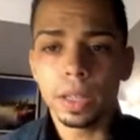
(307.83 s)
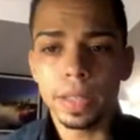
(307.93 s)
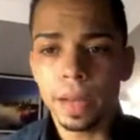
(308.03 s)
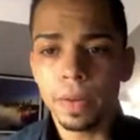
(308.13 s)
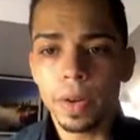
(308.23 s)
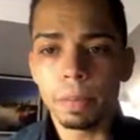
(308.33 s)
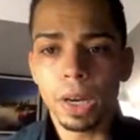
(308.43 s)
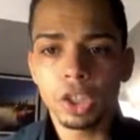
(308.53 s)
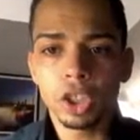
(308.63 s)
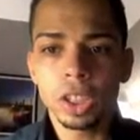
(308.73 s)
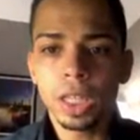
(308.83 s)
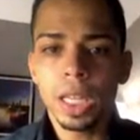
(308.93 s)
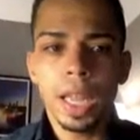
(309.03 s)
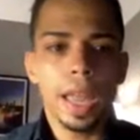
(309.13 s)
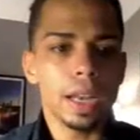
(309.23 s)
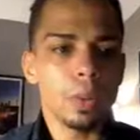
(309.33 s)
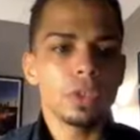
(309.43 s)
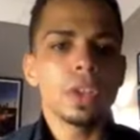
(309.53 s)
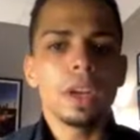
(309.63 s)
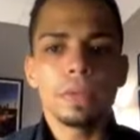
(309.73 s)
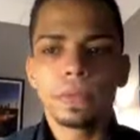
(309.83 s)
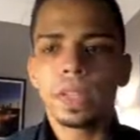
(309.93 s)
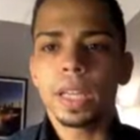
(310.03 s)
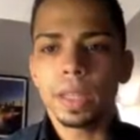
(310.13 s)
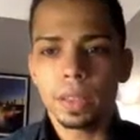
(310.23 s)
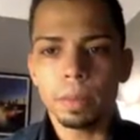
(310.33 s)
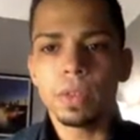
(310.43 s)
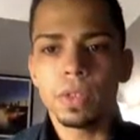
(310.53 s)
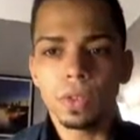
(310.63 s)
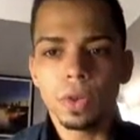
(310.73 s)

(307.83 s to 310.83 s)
not very much, and it was enough to get the business